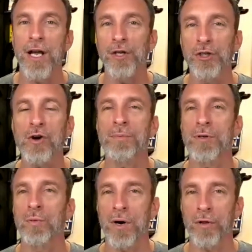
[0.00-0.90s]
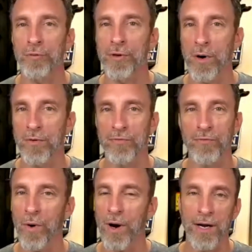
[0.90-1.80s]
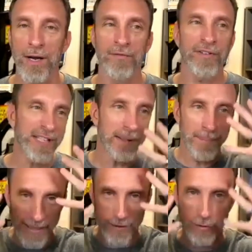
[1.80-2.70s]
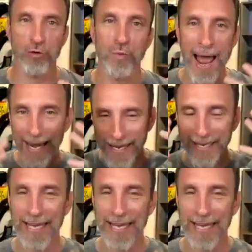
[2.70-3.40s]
You go up to one oh three, one oh four, fifteen minutes sweating.